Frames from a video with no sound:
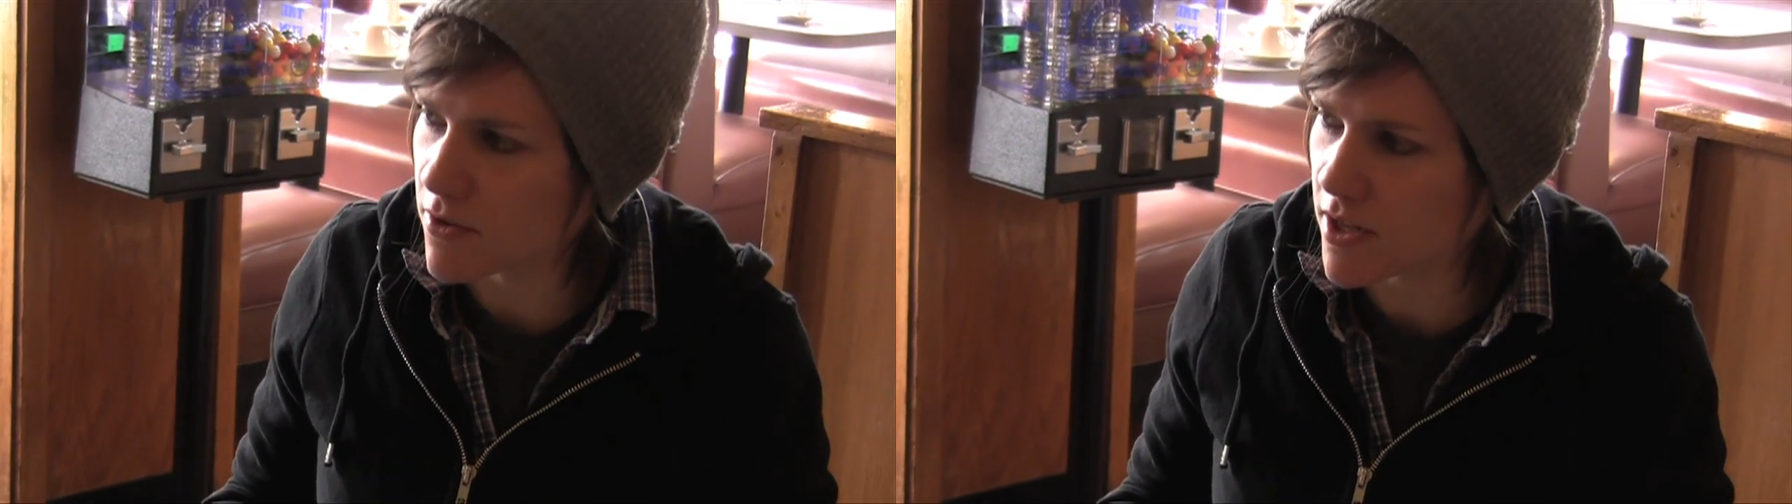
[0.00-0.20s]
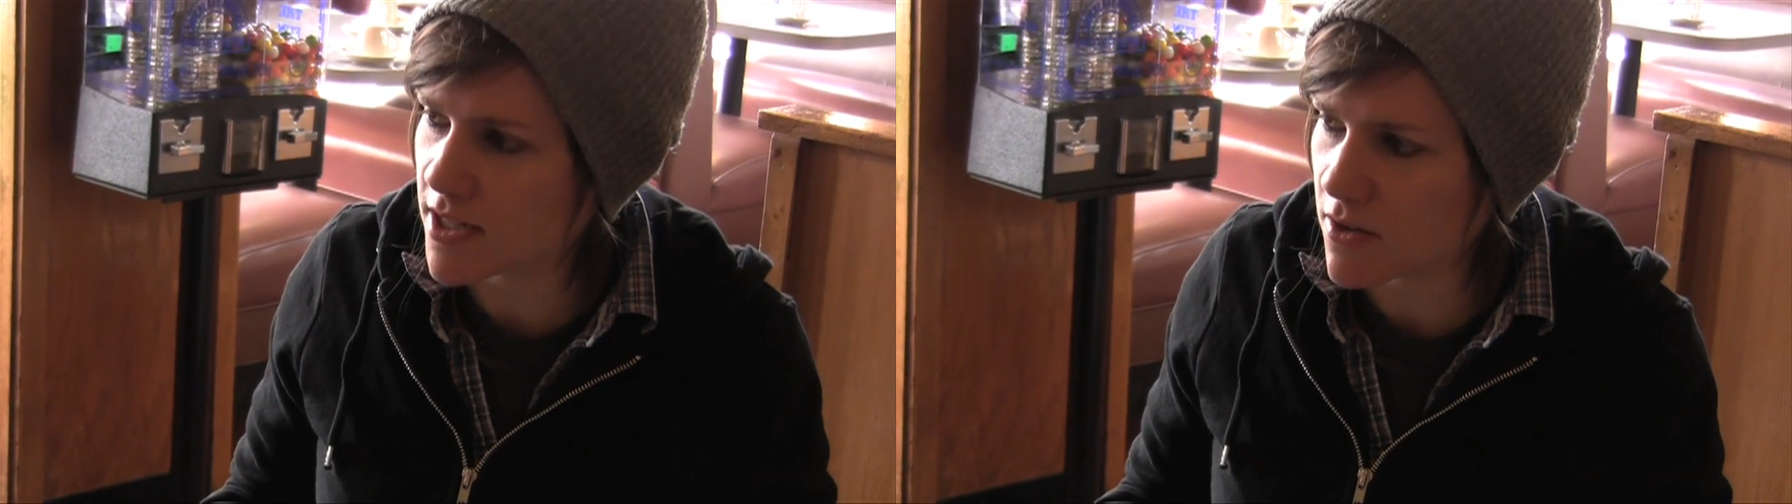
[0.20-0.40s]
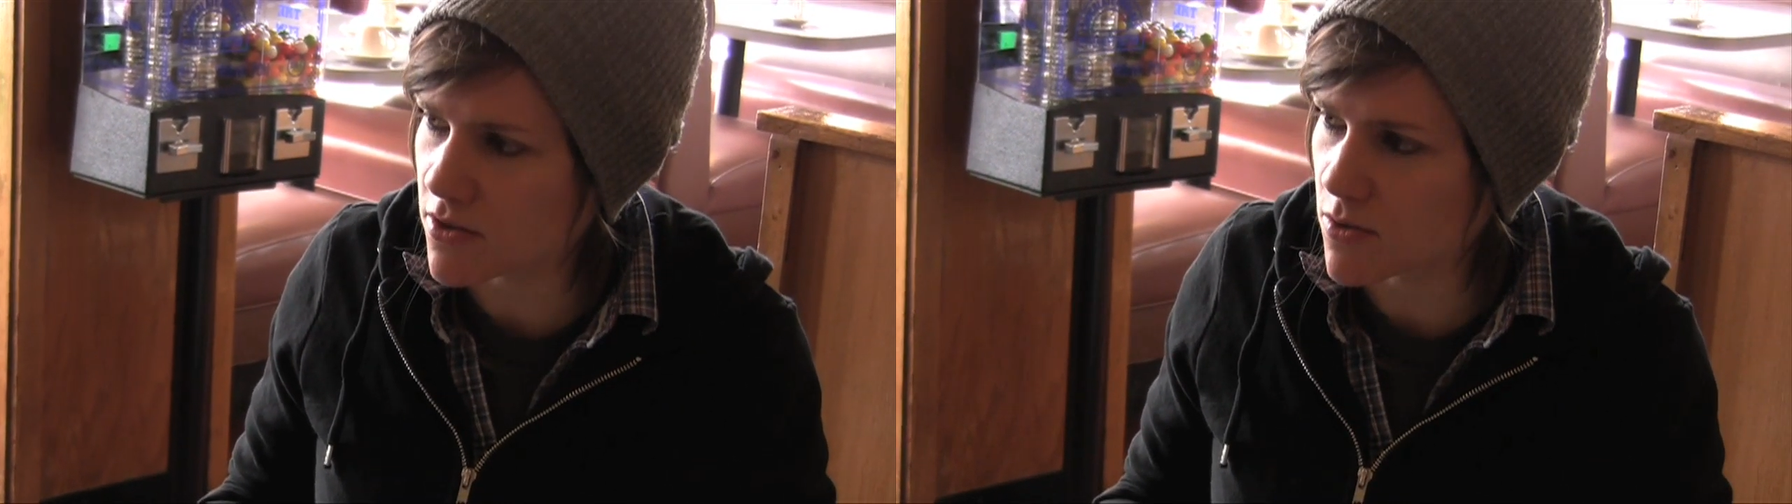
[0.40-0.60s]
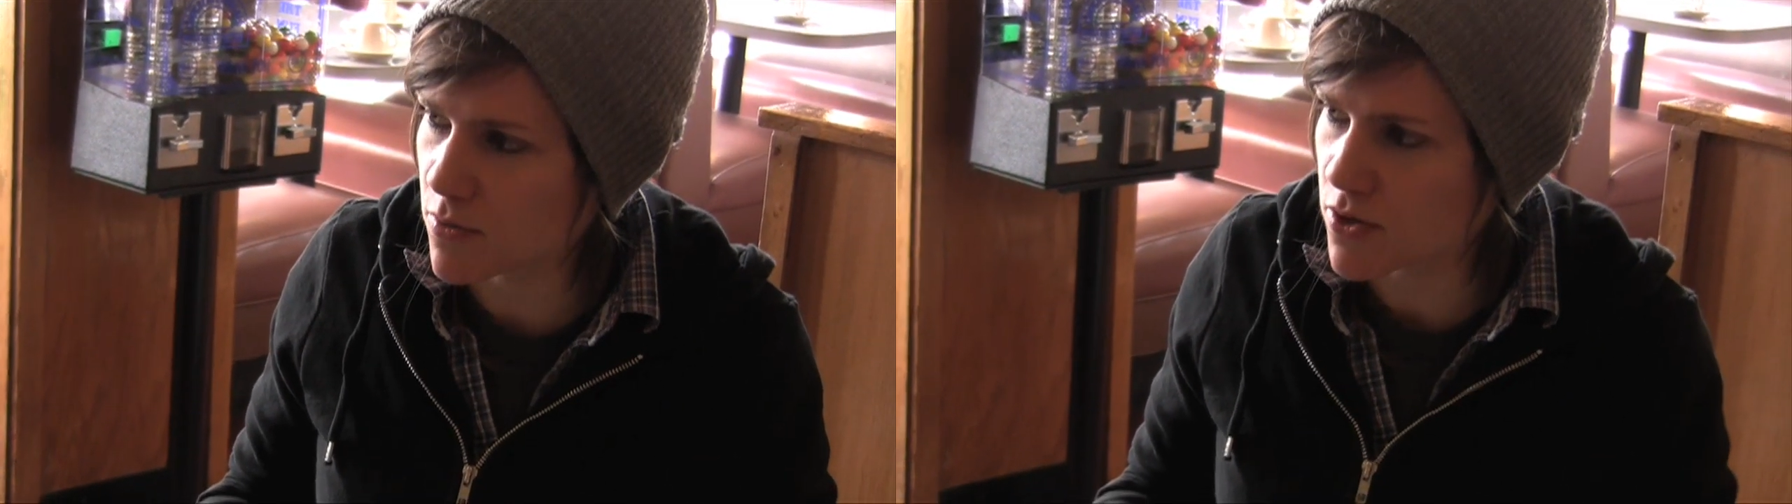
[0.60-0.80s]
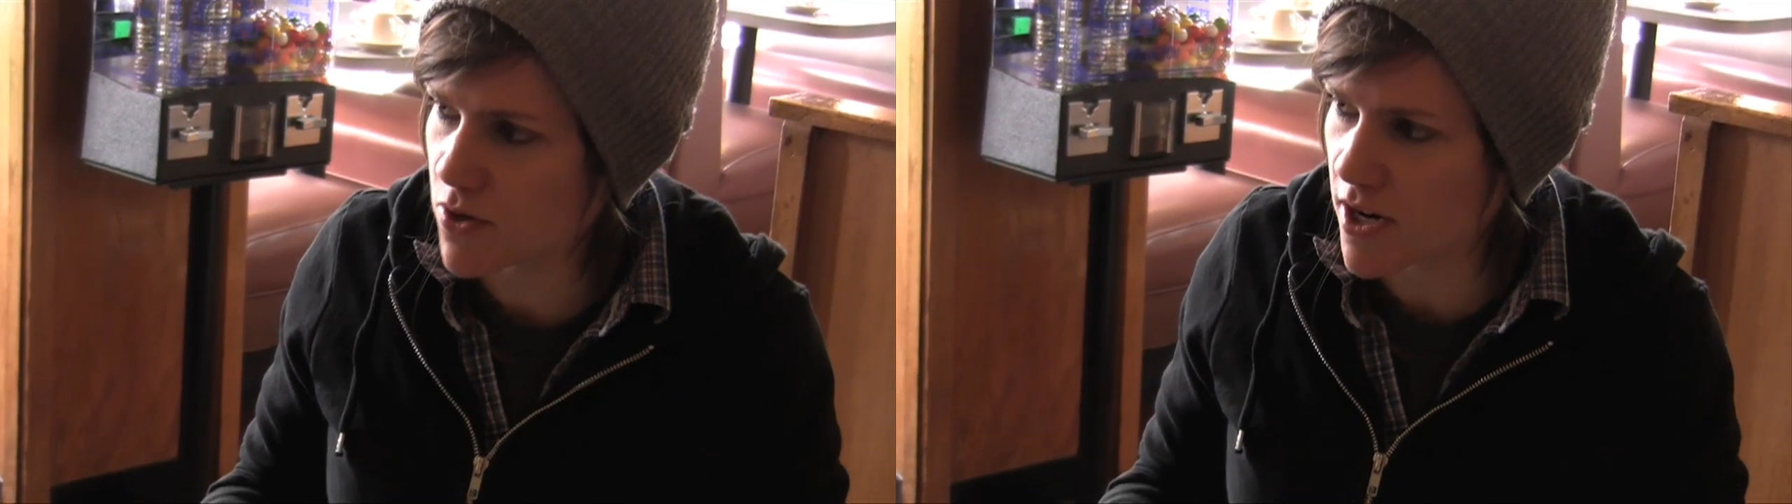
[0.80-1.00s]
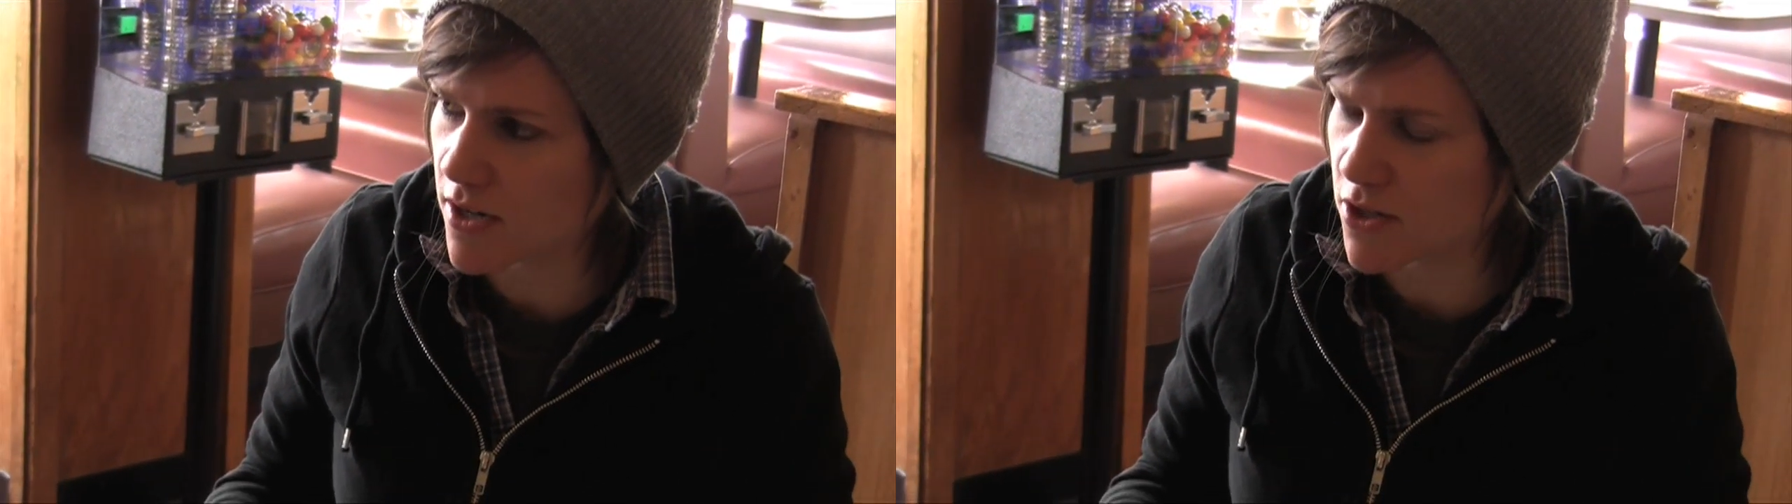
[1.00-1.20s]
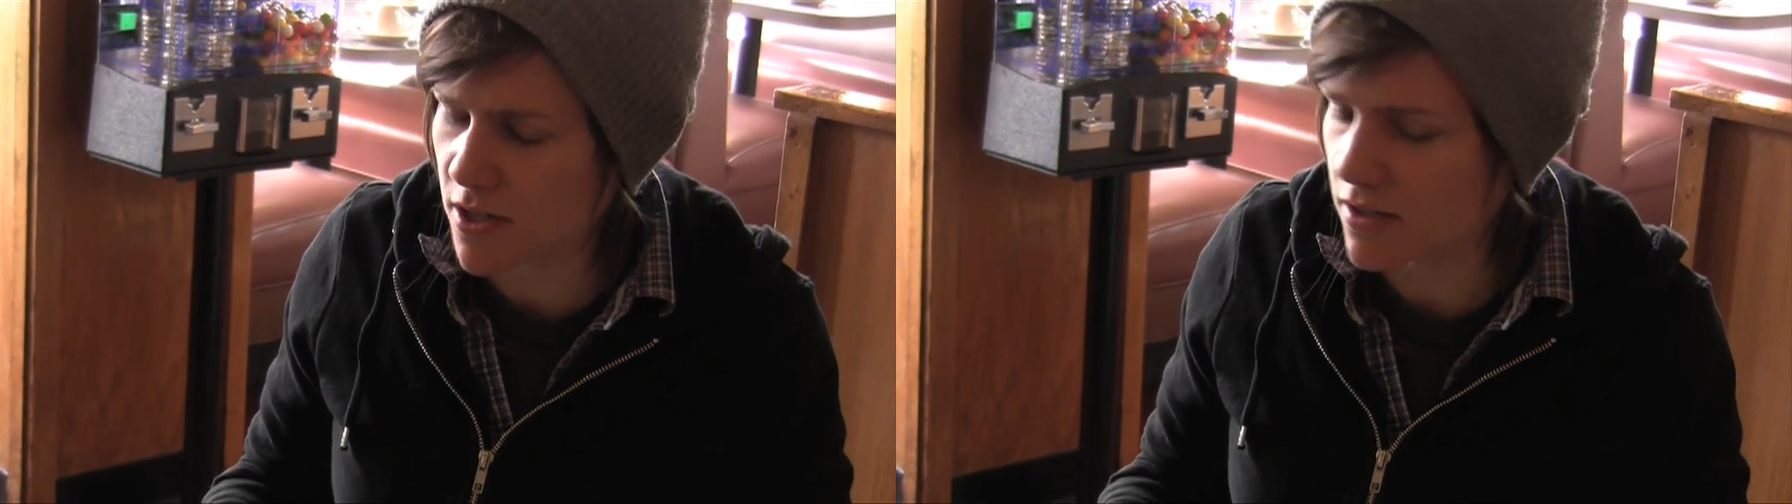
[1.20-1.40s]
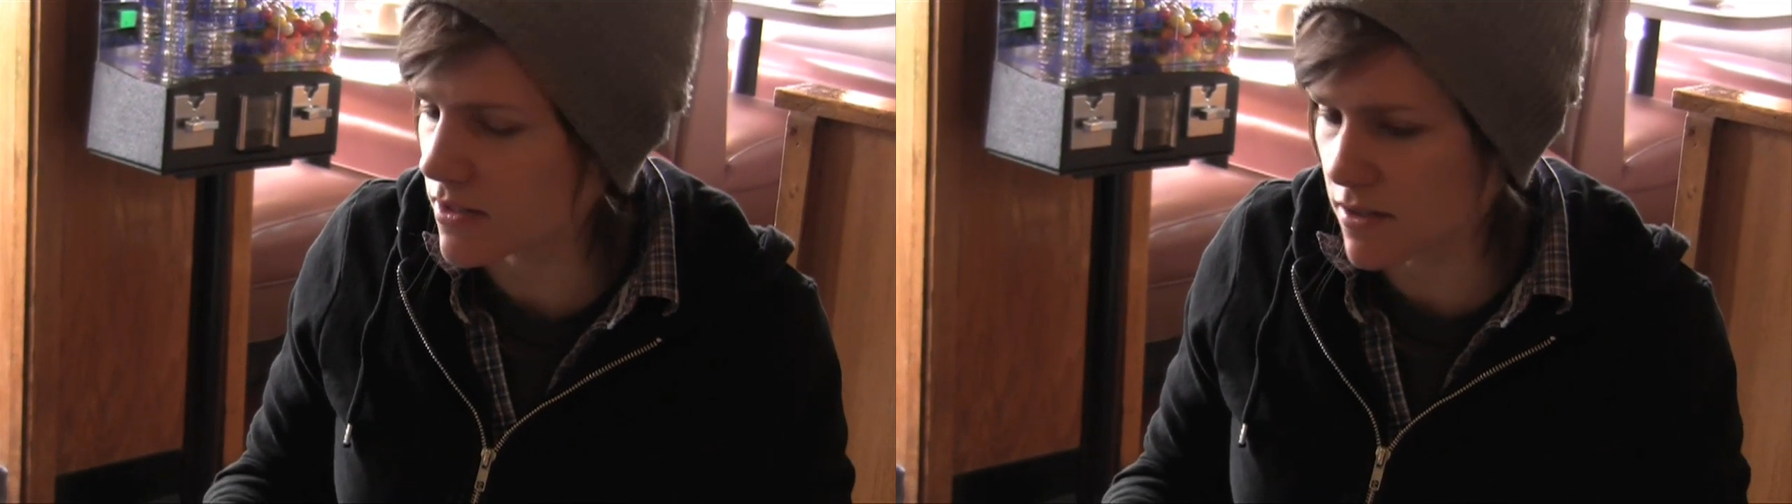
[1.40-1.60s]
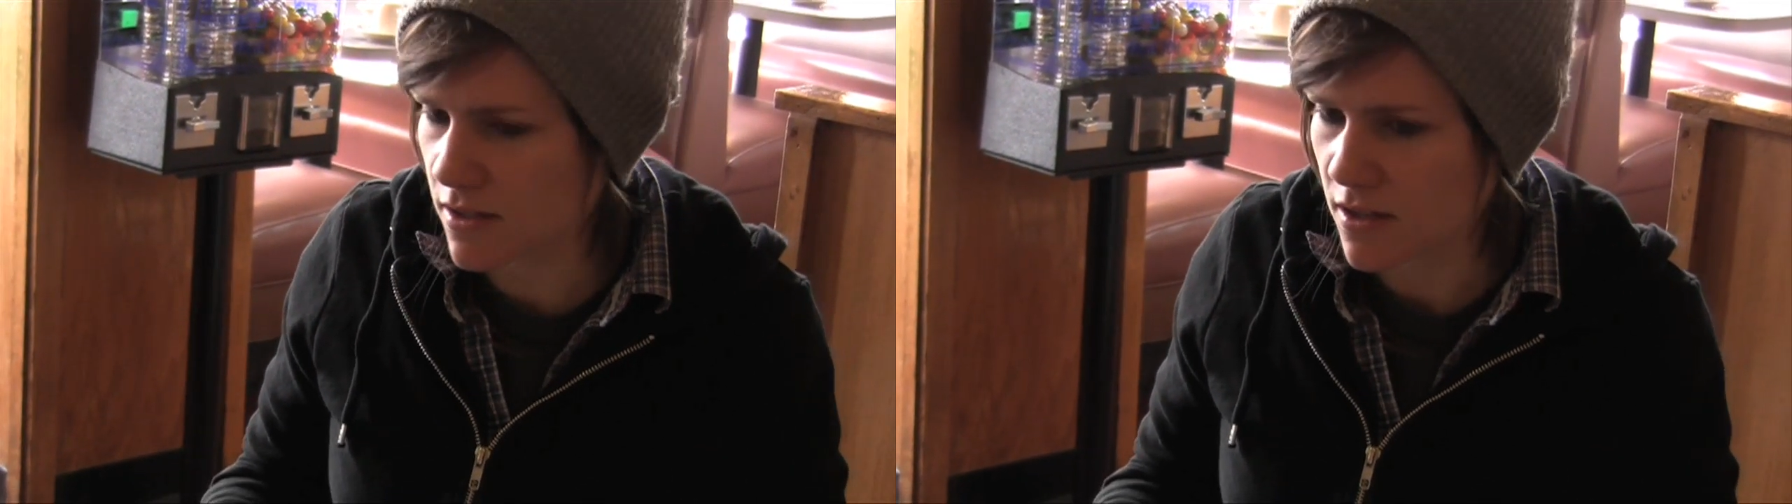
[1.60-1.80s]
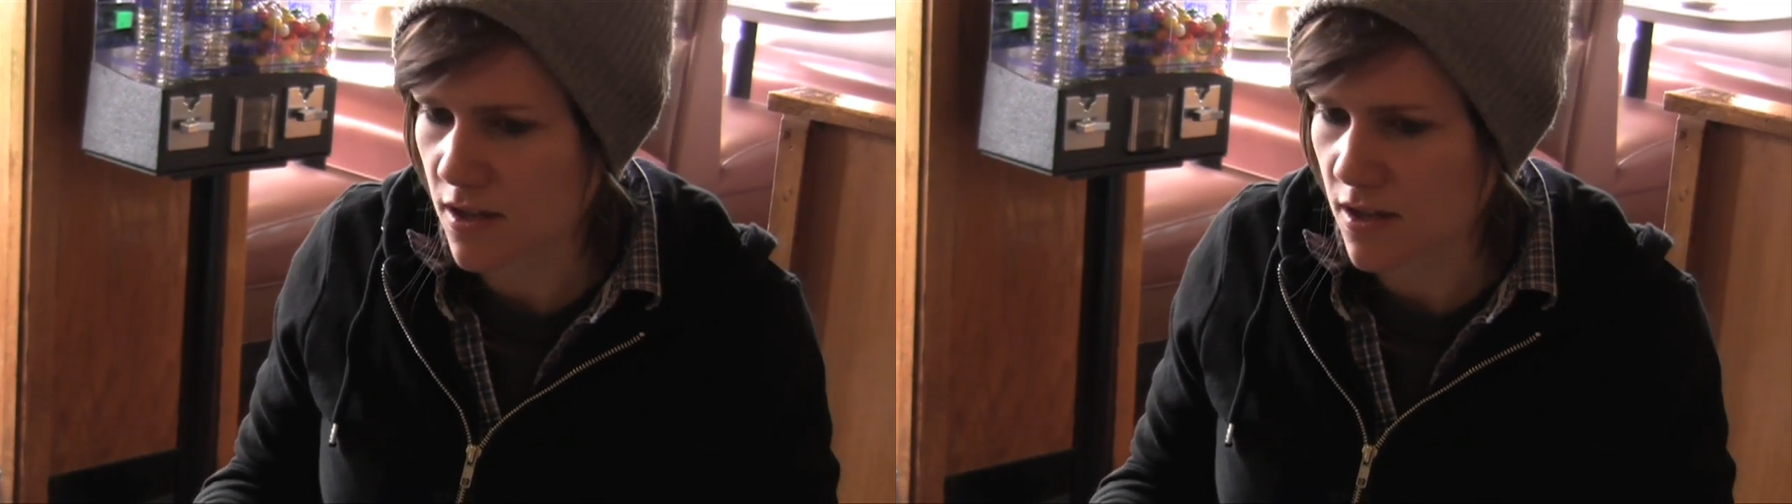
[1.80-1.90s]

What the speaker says: I know that sounds super strange and